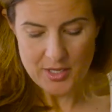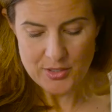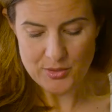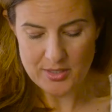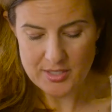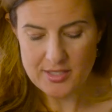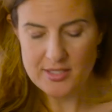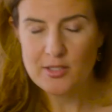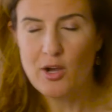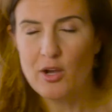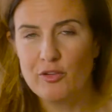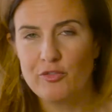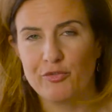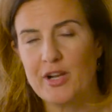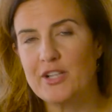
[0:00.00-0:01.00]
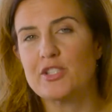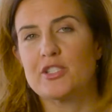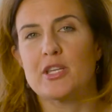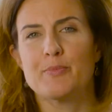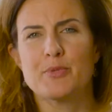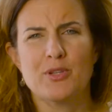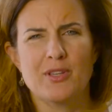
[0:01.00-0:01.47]
So this is called Fresh
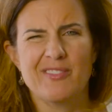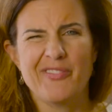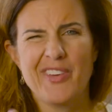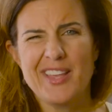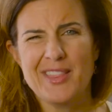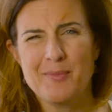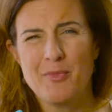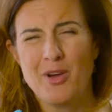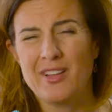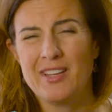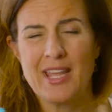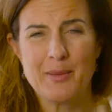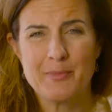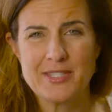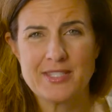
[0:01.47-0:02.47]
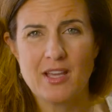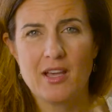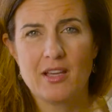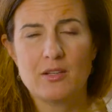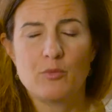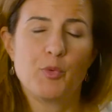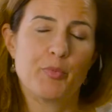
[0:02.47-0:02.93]
Tips. You can find them on
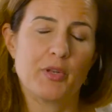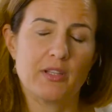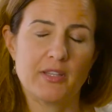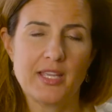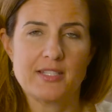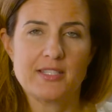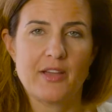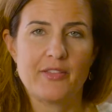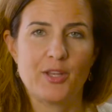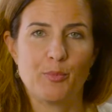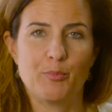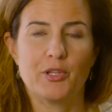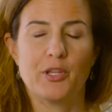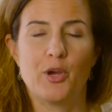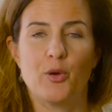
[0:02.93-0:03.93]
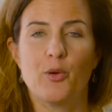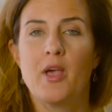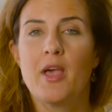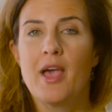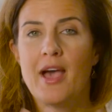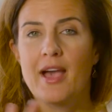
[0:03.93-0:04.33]
Amazon. We'll put a link down there below.